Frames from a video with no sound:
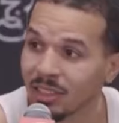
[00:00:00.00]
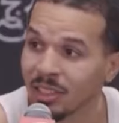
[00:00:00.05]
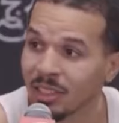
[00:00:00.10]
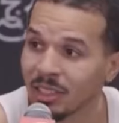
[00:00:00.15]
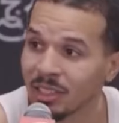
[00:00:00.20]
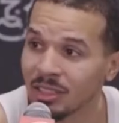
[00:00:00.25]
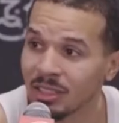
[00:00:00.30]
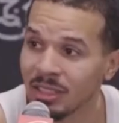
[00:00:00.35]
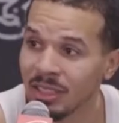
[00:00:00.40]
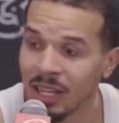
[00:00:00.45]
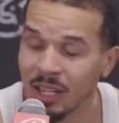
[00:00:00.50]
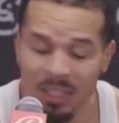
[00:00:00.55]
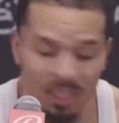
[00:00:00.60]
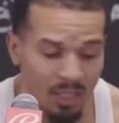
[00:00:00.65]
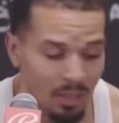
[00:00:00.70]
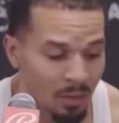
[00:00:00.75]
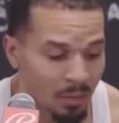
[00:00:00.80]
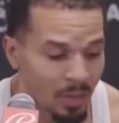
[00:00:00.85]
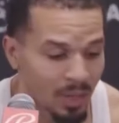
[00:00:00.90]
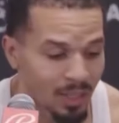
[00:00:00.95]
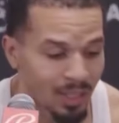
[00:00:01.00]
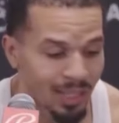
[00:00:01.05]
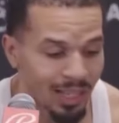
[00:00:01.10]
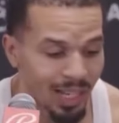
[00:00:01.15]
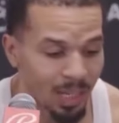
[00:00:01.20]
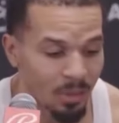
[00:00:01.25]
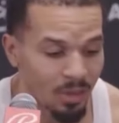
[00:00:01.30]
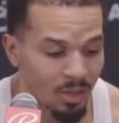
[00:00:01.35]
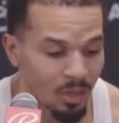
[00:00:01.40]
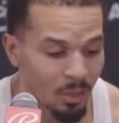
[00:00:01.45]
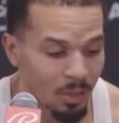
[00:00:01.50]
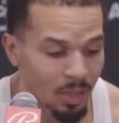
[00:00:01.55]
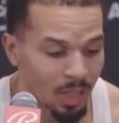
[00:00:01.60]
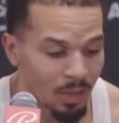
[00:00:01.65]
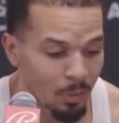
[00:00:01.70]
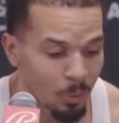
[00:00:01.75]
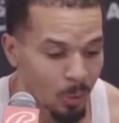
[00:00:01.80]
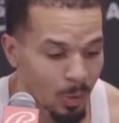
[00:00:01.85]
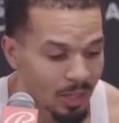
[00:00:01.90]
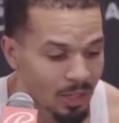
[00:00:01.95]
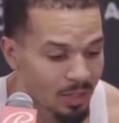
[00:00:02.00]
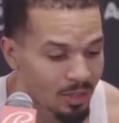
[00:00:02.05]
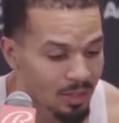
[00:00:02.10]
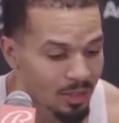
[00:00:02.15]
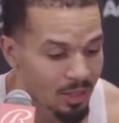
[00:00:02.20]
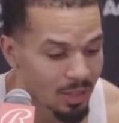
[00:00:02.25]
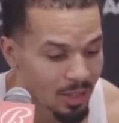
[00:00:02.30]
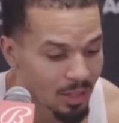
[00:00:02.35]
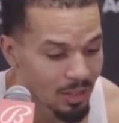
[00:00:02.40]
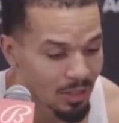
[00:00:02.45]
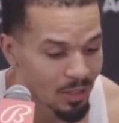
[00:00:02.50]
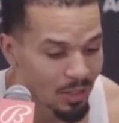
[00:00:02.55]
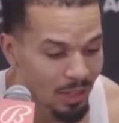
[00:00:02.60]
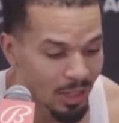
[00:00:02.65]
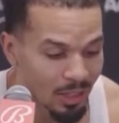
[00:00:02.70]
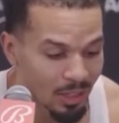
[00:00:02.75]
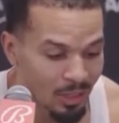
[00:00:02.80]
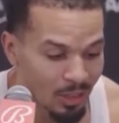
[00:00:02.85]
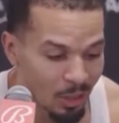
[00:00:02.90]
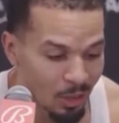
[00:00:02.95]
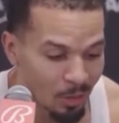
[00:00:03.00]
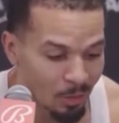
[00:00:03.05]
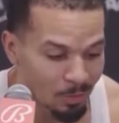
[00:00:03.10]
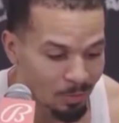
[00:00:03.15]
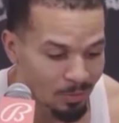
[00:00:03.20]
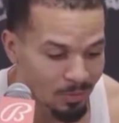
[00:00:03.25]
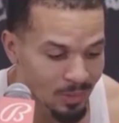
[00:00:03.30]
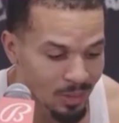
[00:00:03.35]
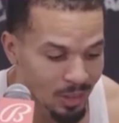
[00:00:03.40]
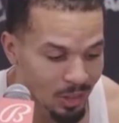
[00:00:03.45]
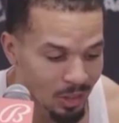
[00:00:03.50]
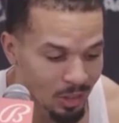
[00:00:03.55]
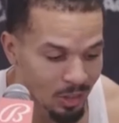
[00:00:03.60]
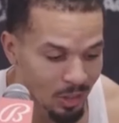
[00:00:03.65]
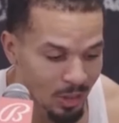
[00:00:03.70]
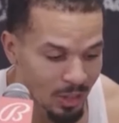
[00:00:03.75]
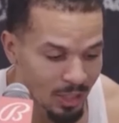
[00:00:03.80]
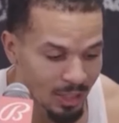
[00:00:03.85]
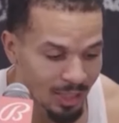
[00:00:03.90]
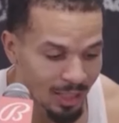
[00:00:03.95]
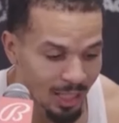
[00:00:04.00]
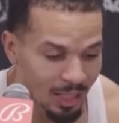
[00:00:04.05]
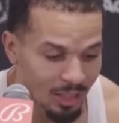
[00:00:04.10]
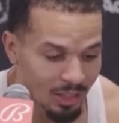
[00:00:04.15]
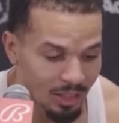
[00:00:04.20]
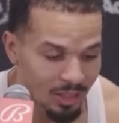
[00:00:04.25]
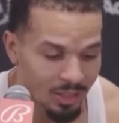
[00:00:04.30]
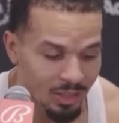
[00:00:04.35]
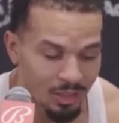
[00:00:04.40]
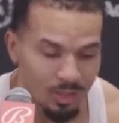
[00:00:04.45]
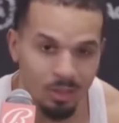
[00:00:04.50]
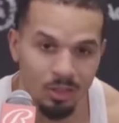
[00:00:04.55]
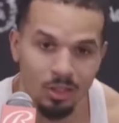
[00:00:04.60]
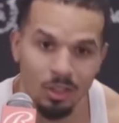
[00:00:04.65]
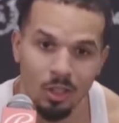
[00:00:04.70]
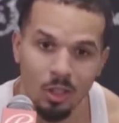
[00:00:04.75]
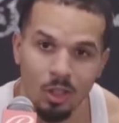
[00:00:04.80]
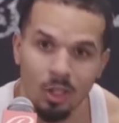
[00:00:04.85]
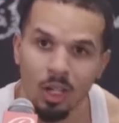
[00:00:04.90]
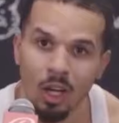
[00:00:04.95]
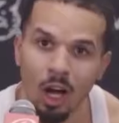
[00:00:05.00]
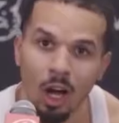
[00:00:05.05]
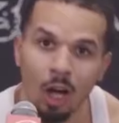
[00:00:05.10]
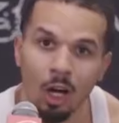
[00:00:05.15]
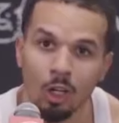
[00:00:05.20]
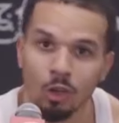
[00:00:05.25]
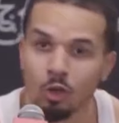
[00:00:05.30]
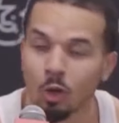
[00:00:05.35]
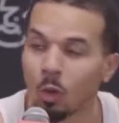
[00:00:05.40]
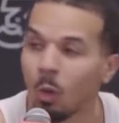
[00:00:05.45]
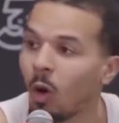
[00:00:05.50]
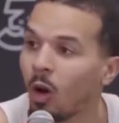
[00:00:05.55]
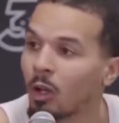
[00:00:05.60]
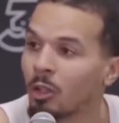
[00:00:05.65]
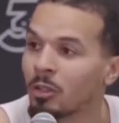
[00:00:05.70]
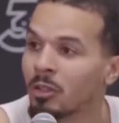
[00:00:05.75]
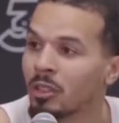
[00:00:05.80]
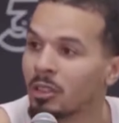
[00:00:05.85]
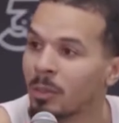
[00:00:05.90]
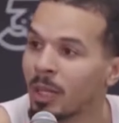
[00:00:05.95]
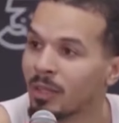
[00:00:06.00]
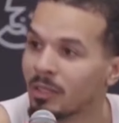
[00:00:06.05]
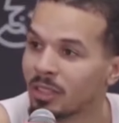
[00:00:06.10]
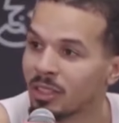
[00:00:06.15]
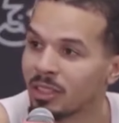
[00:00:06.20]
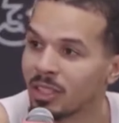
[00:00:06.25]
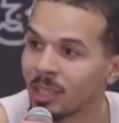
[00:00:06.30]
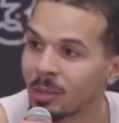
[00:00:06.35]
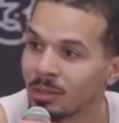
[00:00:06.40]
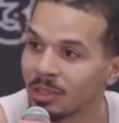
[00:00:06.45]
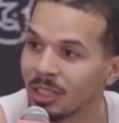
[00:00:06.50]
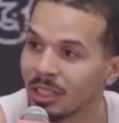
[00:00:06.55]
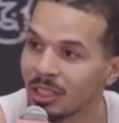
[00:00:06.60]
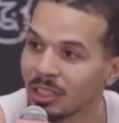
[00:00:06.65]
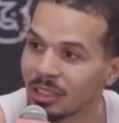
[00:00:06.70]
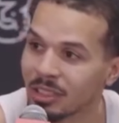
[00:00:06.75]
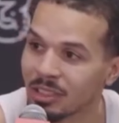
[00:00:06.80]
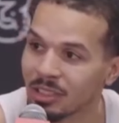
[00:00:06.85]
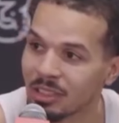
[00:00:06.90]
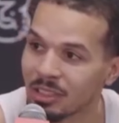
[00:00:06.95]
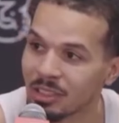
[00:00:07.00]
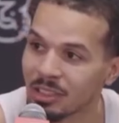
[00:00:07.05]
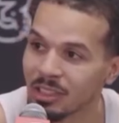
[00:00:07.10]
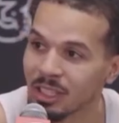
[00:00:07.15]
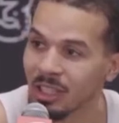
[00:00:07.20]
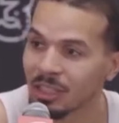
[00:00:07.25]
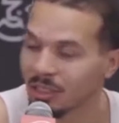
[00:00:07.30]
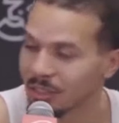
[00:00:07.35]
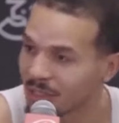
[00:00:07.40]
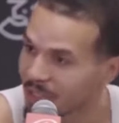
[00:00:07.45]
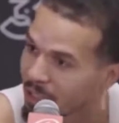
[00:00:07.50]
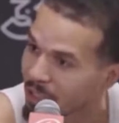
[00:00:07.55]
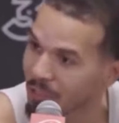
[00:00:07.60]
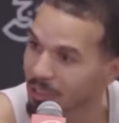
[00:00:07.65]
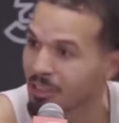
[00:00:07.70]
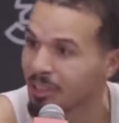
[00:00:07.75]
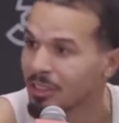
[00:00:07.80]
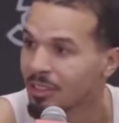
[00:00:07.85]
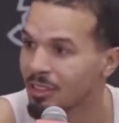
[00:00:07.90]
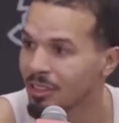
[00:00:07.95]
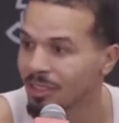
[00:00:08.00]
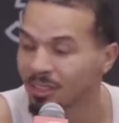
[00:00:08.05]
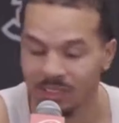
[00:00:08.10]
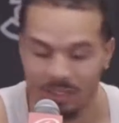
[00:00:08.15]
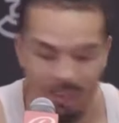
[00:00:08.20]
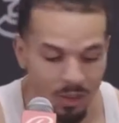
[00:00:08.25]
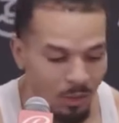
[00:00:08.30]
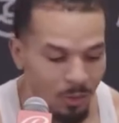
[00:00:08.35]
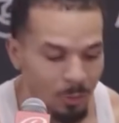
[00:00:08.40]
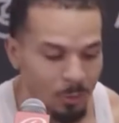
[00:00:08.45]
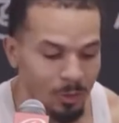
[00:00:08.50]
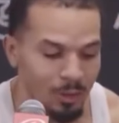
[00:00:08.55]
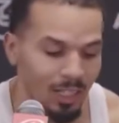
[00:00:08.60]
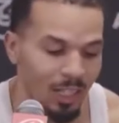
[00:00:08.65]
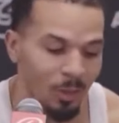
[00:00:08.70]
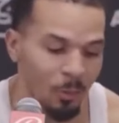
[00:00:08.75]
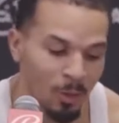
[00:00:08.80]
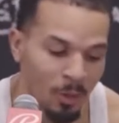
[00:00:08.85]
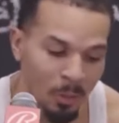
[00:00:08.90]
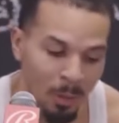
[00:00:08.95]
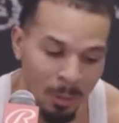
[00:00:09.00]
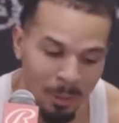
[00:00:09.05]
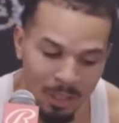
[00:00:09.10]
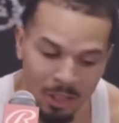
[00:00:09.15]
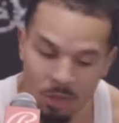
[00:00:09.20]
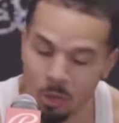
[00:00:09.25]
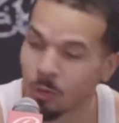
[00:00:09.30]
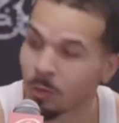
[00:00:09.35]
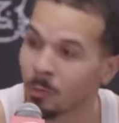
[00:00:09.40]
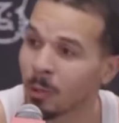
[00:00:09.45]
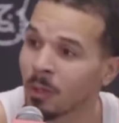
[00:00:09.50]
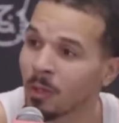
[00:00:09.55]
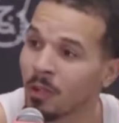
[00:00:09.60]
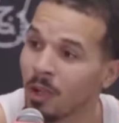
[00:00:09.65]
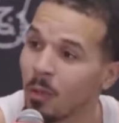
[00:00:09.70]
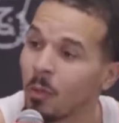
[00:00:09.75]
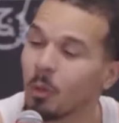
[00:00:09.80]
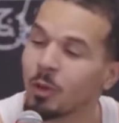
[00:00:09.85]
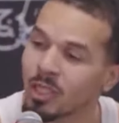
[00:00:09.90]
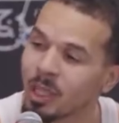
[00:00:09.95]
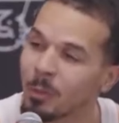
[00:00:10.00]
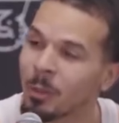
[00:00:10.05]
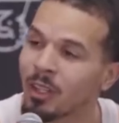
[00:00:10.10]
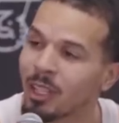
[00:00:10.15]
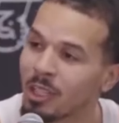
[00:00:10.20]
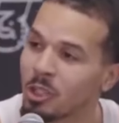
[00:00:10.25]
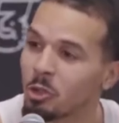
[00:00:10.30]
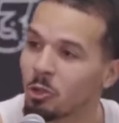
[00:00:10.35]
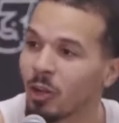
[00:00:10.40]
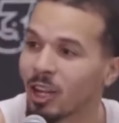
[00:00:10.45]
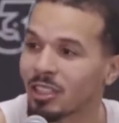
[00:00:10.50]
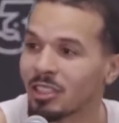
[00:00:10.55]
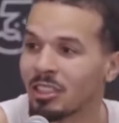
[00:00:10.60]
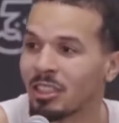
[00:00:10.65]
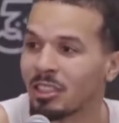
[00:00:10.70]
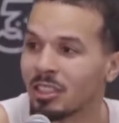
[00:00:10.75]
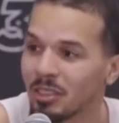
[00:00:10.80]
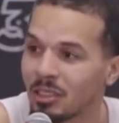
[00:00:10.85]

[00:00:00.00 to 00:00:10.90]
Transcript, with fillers: he is and how he can affect the game in so many different ways. And um, you know, he didn't let us uh, throw water on him after the game today because he just got his hair did. And so he's like, I'm gonna let you. We, we was like, we gonna let you rock tonight.